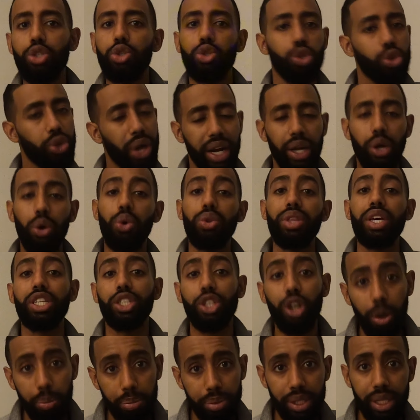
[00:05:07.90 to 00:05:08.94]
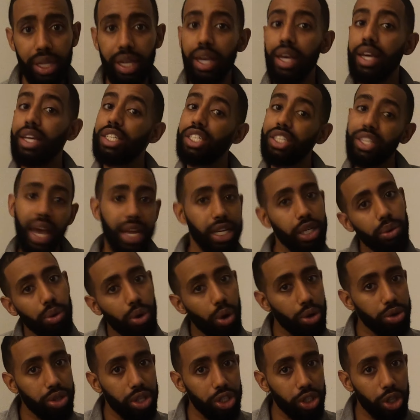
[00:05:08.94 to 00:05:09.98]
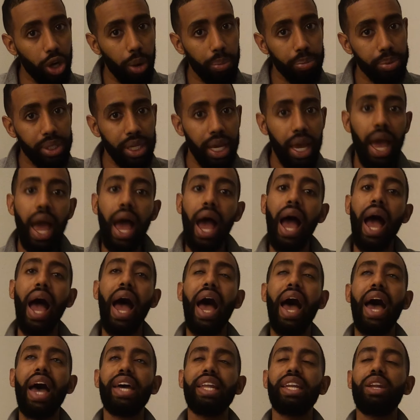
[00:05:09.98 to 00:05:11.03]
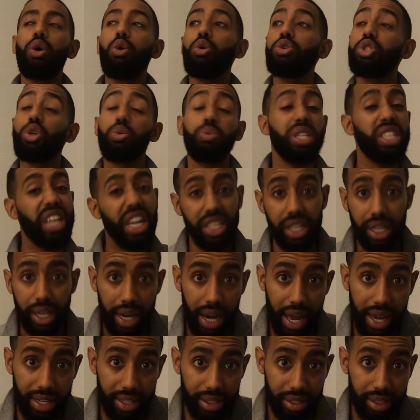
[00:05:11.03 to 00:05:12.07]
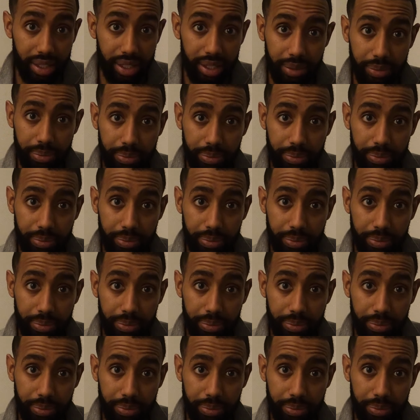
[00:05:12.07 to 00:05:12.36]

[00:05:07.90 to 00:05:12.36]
to track all their jobs, schedule all their jobs, and also reach out to clients.